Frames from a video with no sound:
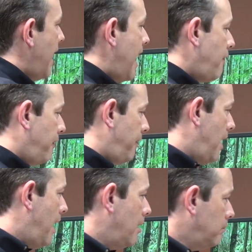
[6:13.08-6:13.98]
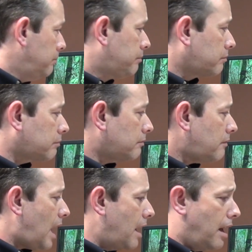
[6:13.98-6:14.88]
If
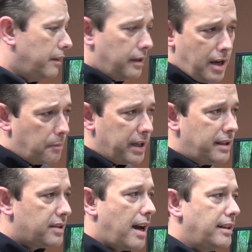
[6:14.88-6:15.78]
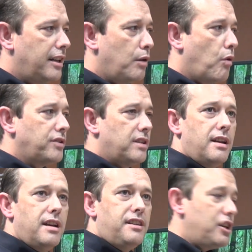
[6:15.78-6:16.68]
the DOP decided that they
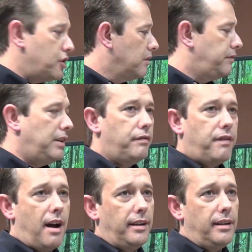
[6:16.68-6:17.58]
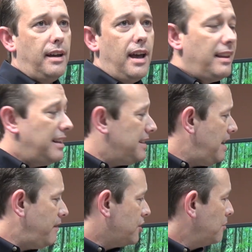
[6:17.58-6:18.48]
wanted an additional viewfinder, there's
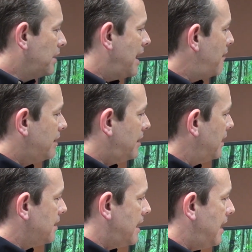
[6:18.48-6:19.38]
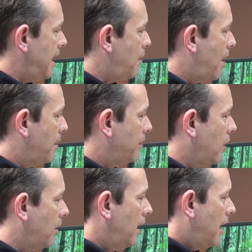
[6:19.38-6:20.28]
even some clever things in here where we've
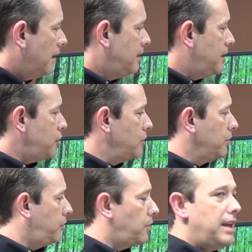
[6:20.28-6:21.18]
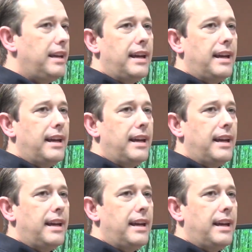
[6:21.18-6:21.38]
got an additional 3